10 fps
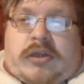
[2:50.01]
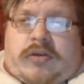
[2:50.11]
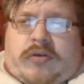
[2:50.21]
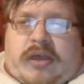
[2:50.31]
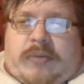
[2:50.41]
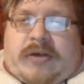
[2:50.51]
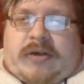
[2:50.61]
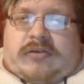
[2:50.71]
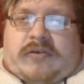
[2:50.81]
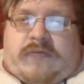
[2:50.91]
where you go over
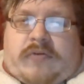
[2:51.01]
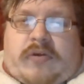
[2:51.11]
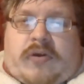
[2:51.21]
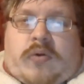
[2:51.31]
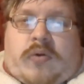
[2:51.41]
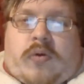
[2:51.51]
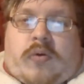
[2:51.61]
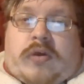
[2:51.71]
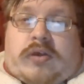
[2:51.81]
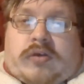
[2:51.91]
to possess it
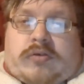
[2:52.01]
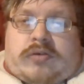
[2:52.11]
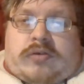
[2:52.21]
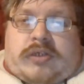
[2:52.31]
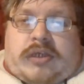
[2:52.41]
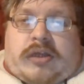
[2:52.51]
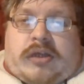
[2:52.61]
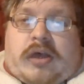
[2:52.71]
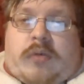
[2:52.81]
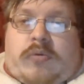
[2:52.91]
is a land of
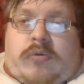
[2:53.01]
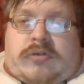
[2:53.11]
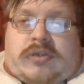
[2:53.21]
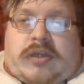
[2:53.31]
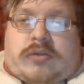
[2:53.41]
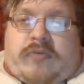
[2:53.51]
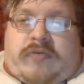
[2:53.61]
hills and valleys,